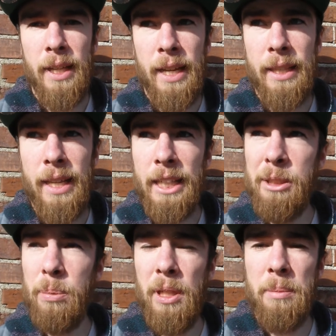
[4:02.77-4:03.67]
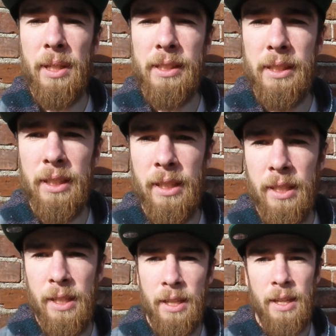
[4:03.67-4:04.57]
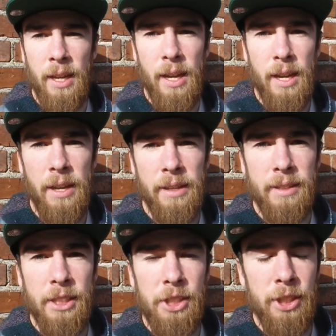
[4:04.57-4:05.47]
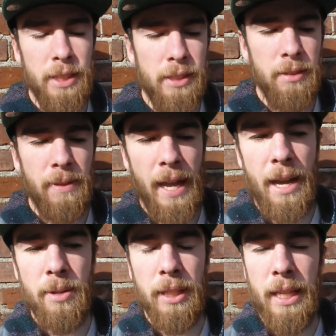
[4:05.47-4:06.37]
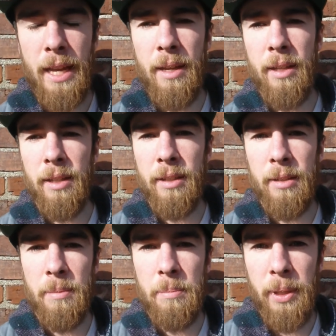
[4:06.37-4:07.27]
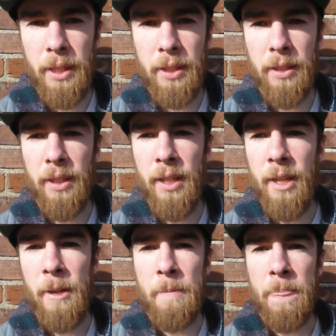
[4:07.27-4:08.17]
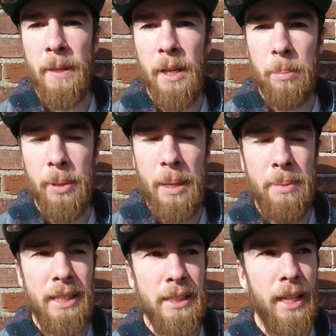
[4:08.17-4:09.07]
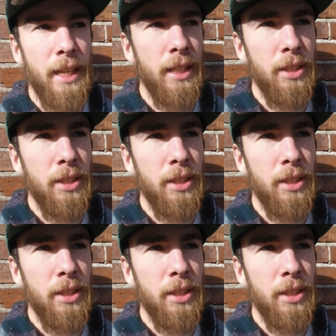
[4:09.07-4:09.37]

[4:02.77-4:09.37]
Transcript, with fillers: And that's pretty much uh, the gist of how to get bigger on a plant-based diet.